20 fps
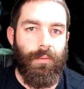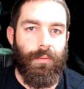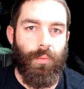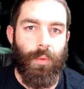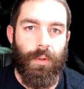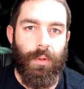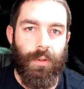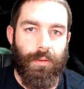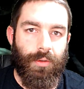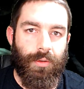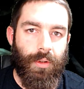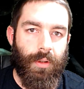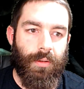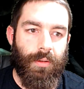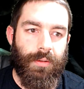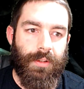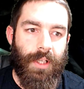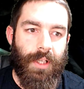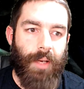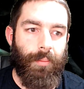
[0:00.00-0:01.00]
when the trigger
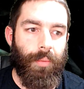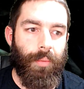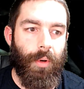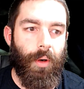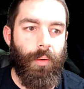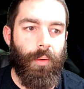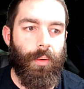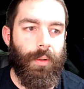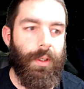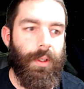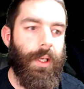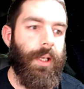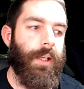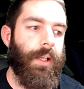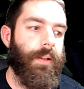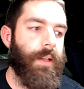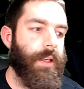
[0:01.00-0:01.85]
stop broke and